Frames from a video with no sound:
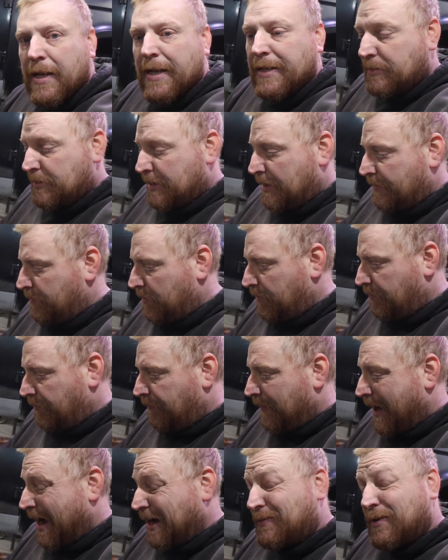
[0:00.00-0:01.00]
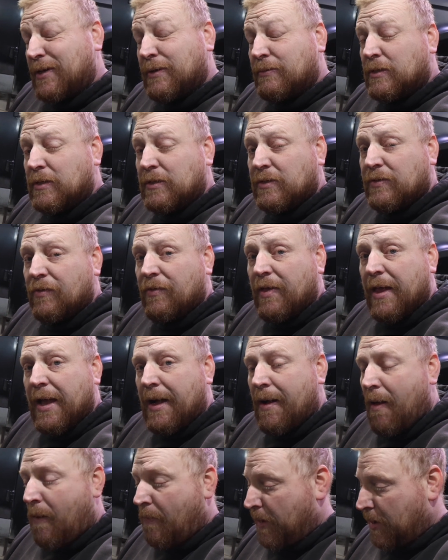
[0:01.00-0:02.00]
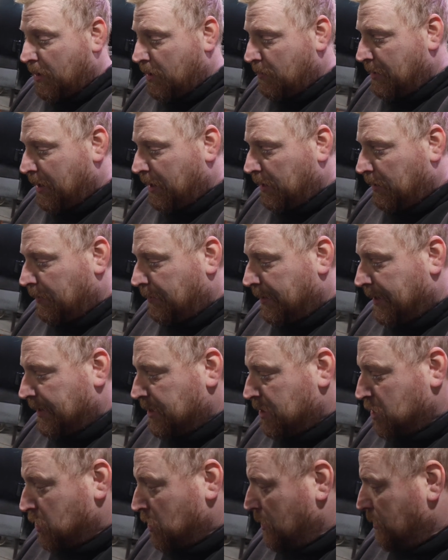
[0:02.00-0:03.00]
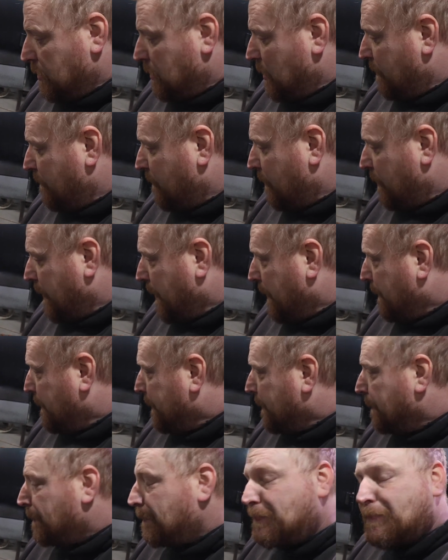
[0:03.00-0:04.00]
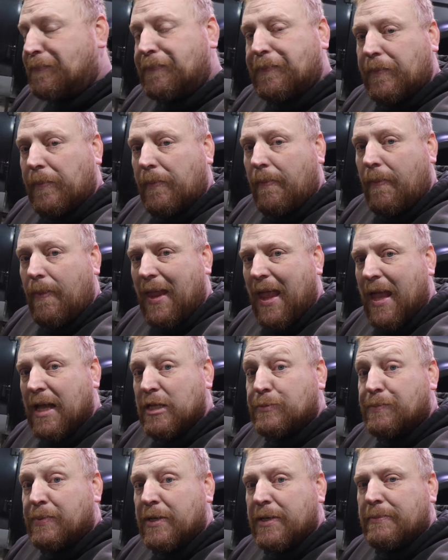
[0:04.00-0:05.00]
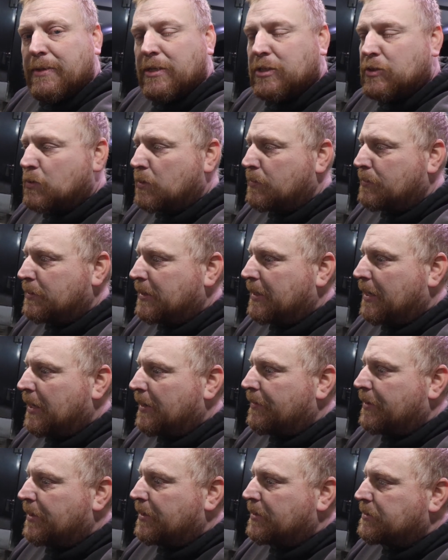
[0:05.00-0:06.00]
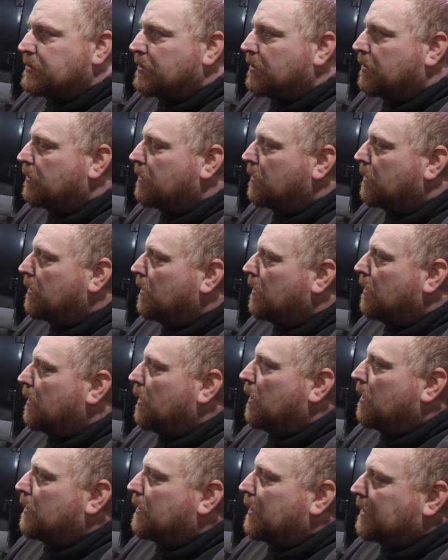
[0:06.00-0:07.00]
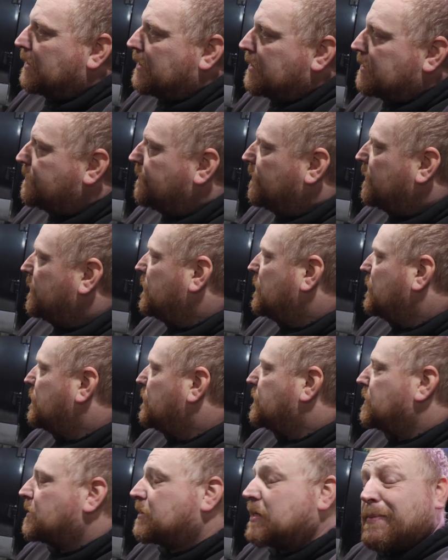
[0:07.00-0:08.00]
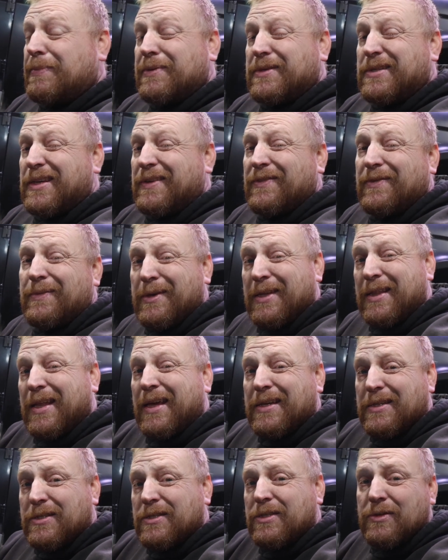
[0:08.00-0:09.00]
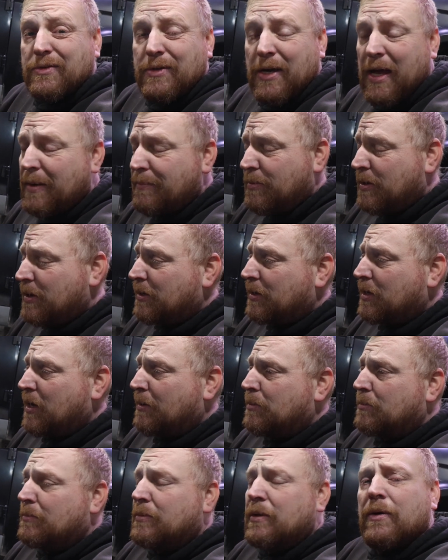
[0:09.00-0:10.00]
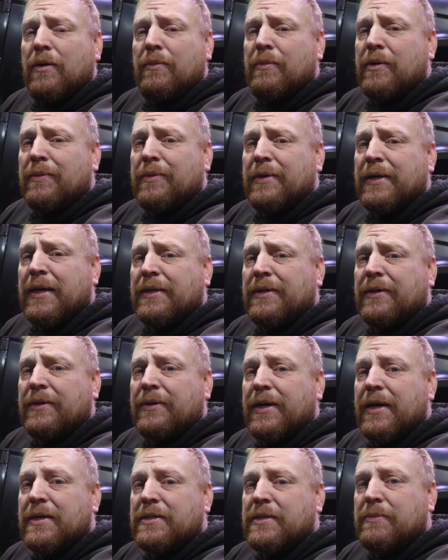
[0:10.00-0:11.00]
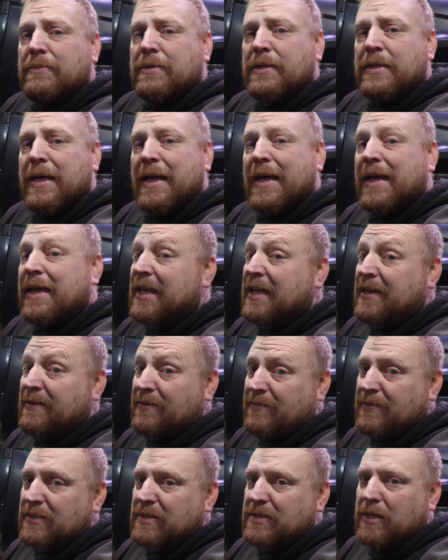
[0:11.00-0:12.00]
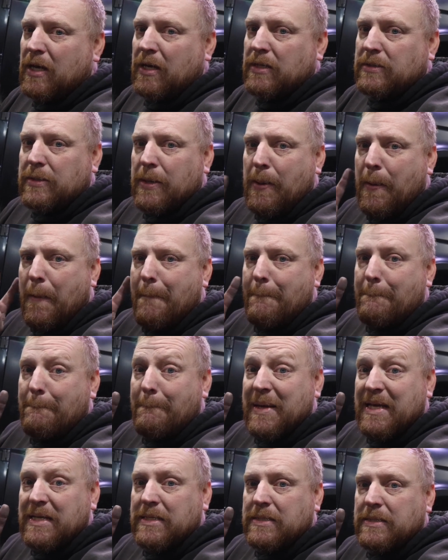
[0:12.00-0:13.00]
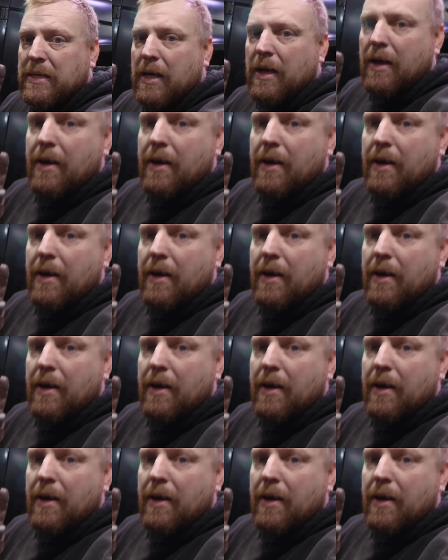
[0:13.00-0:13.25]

I do have the factory ones for that, and they are metal. I might just throw those on for now, but that's pretty much what we got there. So like this video, this type of stuff, give me a like and subscribe, comment below. Remember, we got there, create something today. You know, it sucks. Peace.